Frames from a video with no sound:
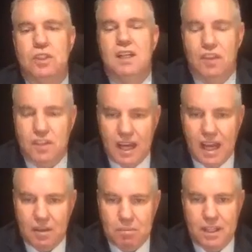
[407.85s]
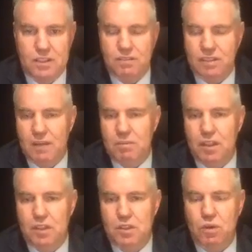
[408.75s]
the database of keeping
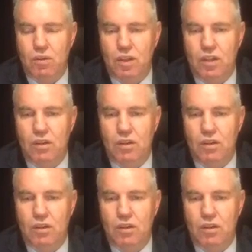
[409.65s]
control